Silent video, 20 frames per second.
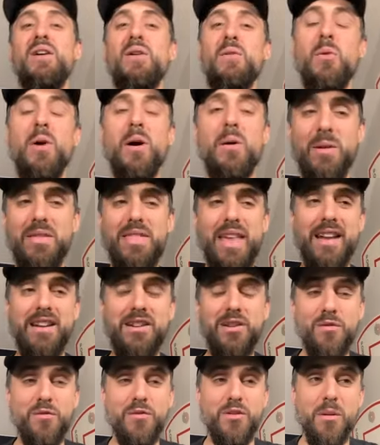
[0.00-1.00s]
What would that
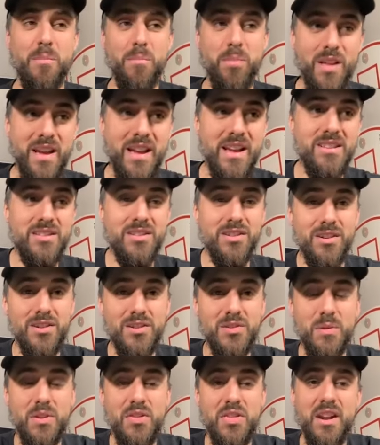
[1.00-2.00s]
do for the
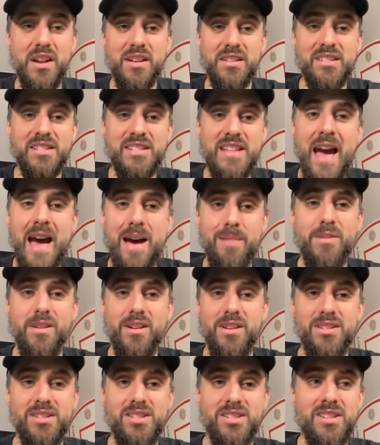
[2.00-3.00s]
Blazers with an
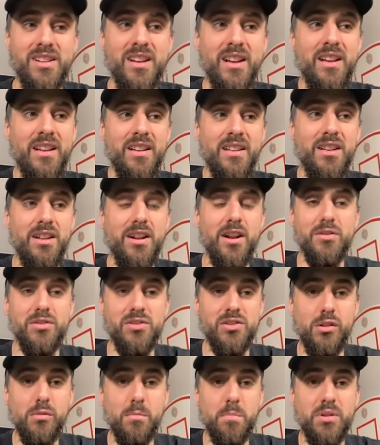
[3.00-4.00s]
established,
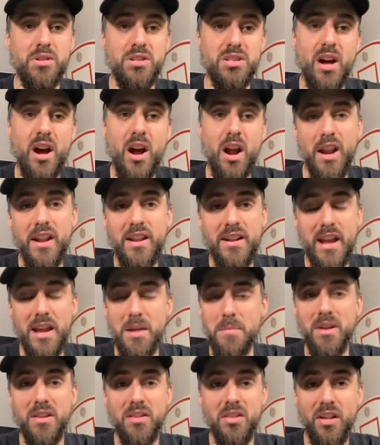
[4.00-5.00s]
superstar and
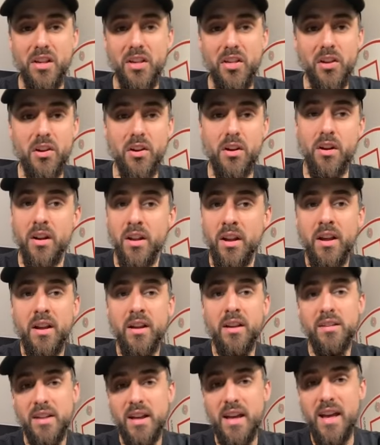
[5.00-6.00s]
Damian Lillard
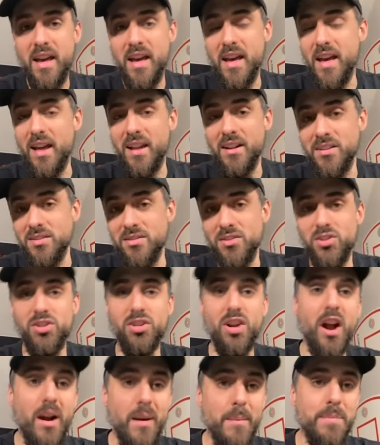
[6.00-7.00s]
and
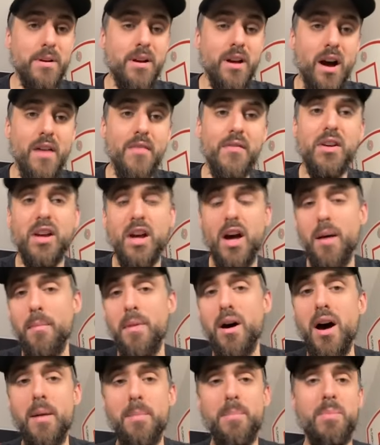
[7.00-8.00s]
Sharp on the
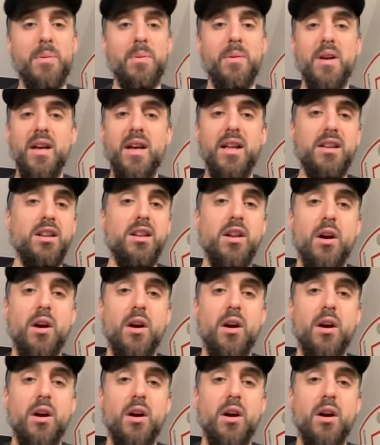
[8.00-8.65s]
come up and,